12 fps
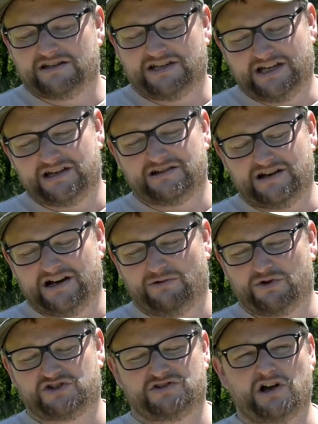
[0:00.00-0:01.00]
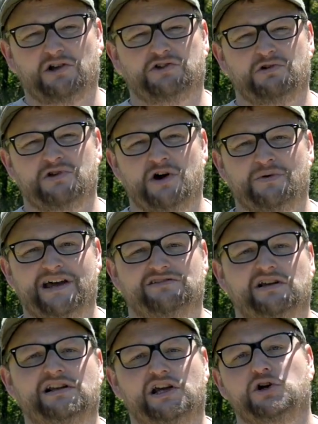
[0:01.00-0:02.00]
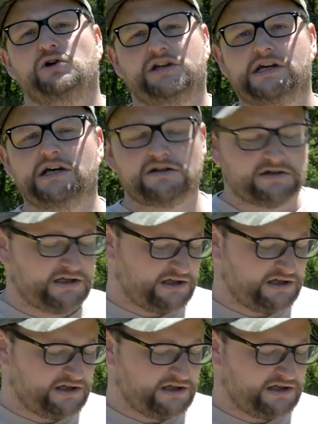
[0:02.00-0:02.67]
kit, uh, which is also known as a clicker kit.